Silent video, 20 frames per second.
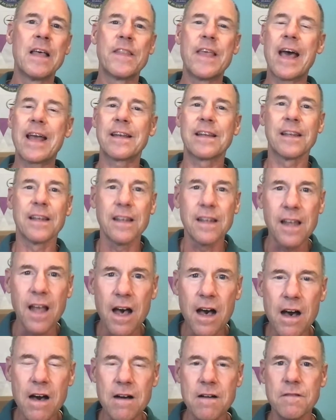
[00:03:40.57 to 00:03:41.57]
that
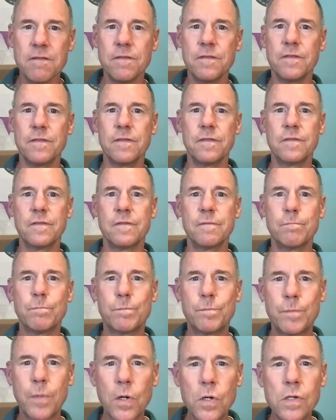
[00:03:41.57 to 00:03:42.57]
love
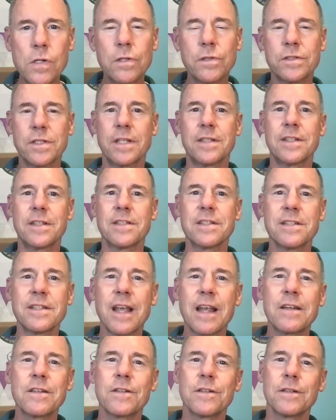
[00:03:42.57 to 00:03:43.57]
burns at the
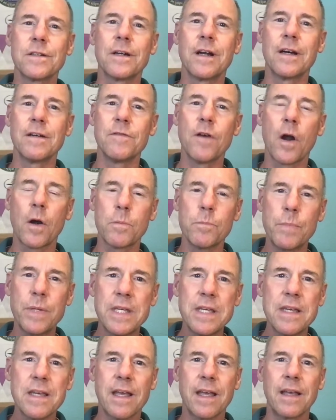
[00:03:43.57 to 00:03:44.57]
center of our
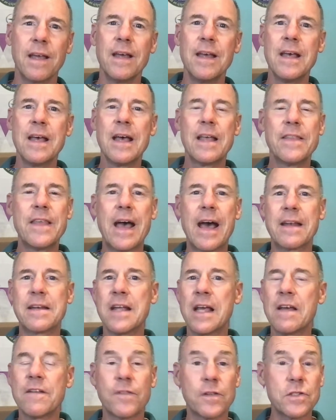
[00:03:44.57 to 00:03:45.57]
being, that
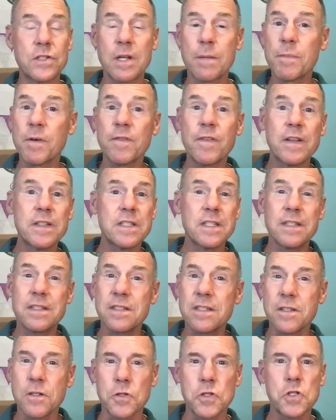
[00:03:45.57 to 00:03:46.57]
for some of us,
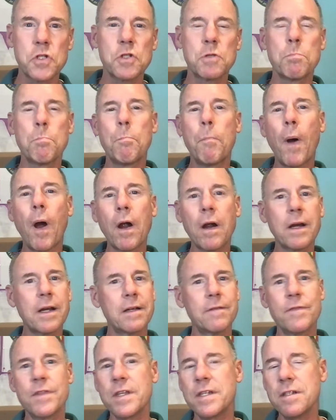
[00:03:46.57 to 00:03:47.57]
it's the spark
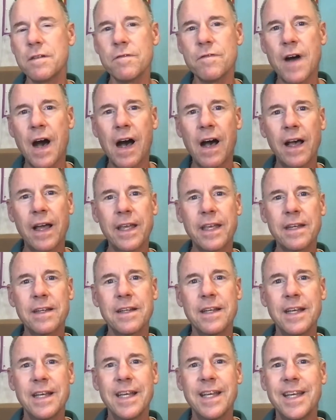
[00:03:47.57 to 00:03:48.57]
of the
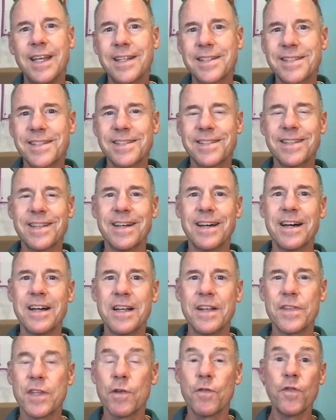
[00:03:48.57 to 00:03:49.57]
divine. It's the
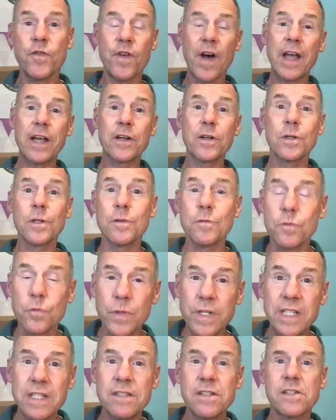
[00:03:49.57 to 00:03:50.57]
fire of
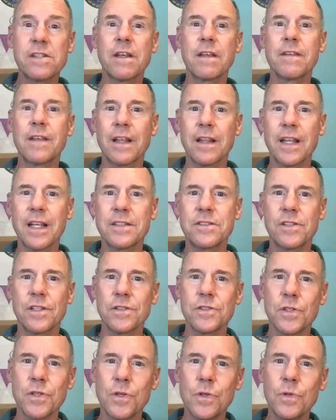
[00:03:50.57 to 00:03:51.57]
reason that lets
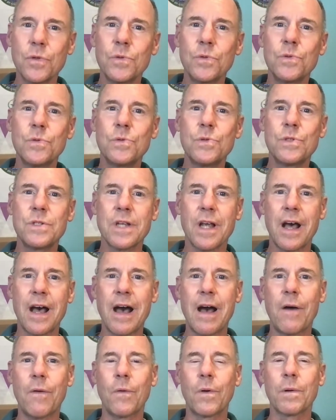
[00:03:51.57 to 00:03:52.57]
us use
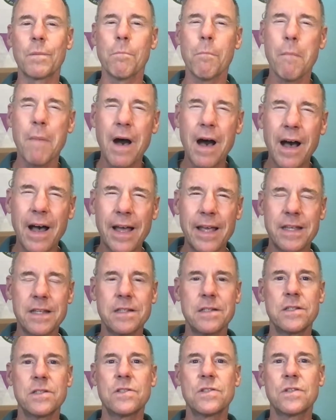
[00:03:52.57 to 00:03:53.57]
our
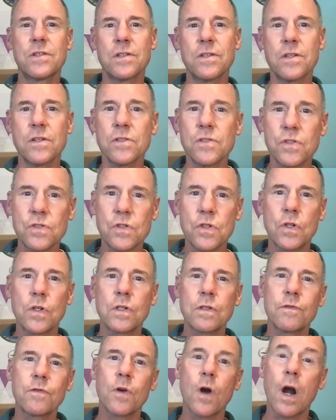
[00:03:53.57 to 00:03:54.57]
minds to
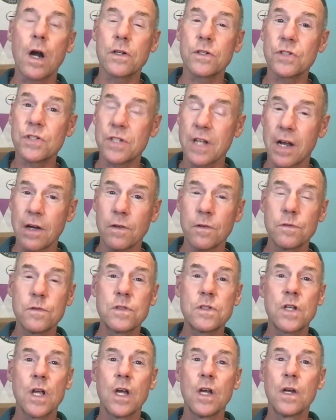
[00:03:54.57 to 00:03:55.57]
discern for
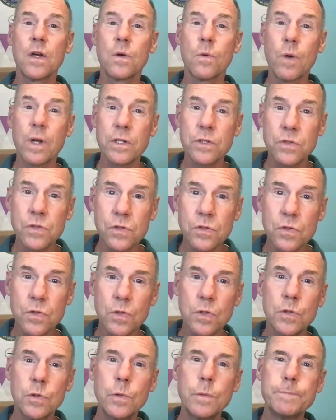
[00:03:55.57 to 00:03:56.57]
ourselves what is
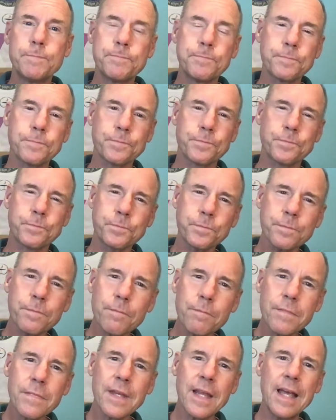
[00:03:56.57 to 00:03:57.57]
true.
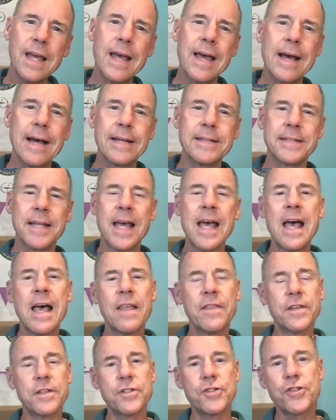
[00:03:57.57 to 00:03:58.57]
And
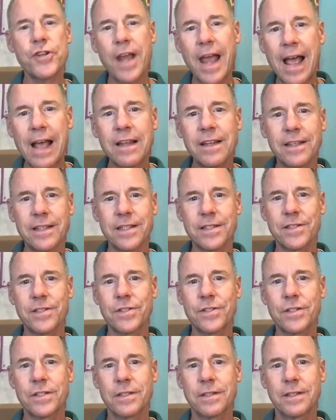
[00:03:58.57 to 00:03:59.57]
the
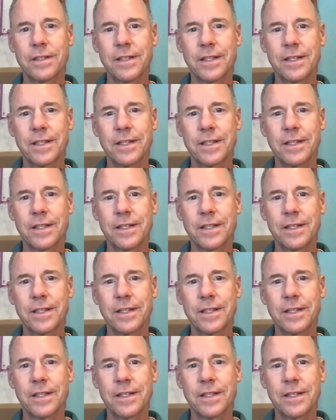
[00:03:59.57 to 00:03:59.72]
chalice